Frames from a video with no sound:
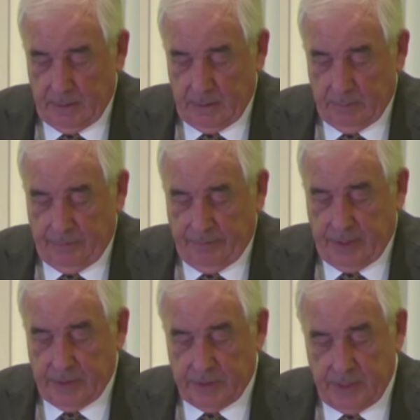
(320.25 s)
Be
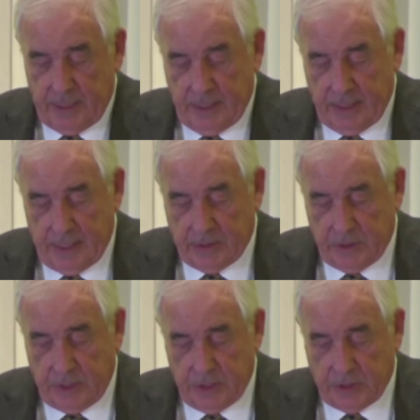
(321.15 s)
fair to say, that
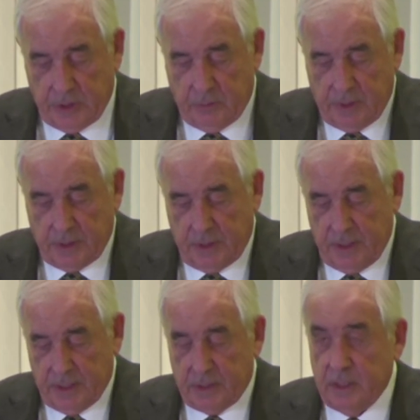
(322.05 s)
suggestion wasn't
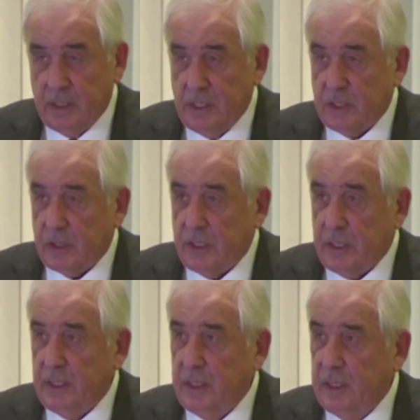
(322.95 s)

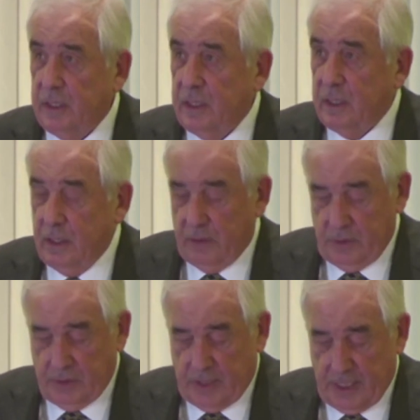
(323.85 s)
initially
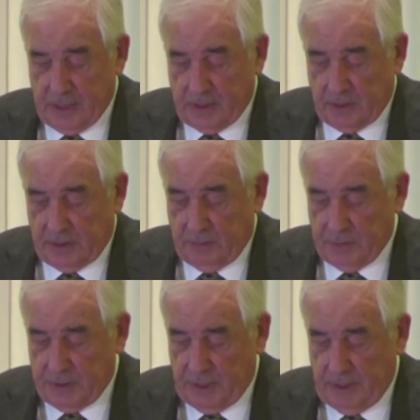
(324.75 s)
enthusiastically
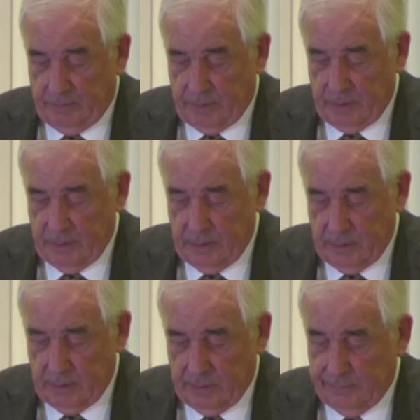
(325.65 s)
received,
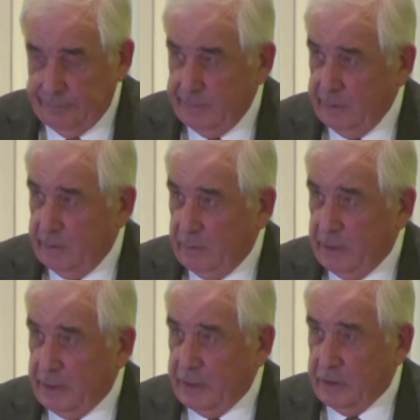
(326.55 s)
but
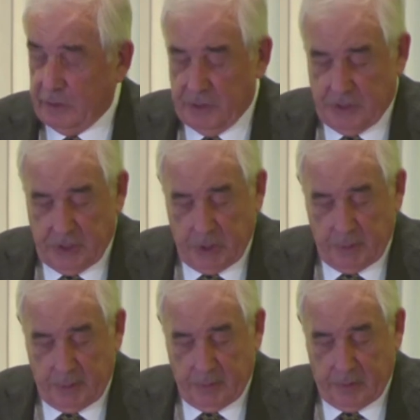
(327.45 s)
in her
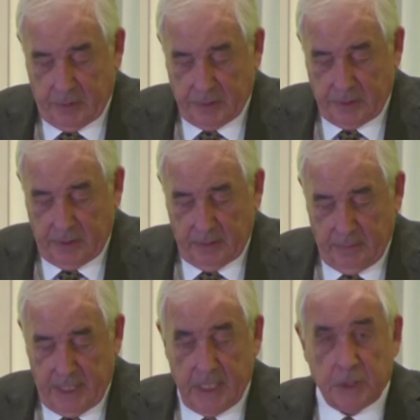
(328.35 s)
continuing role as the
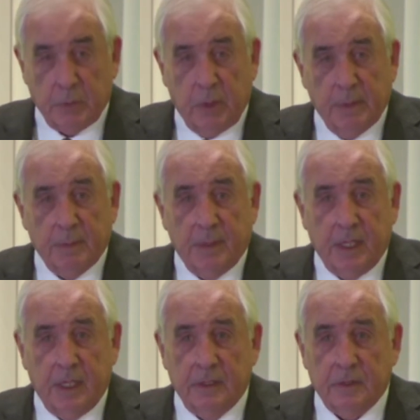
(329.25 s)
amazed woman
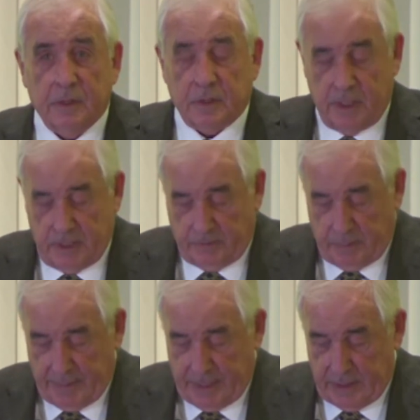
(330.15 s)
behind the successful
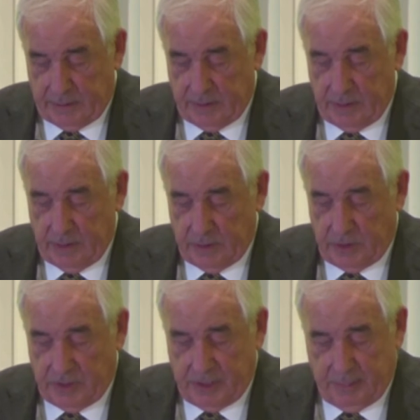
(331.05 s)
man, she
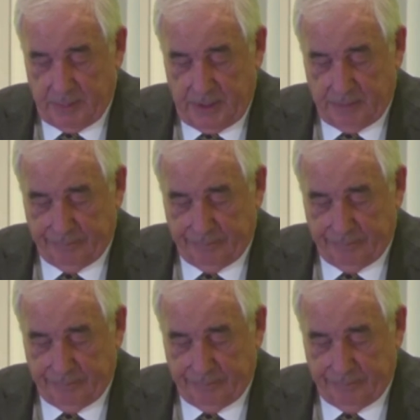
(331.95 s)
stepped in.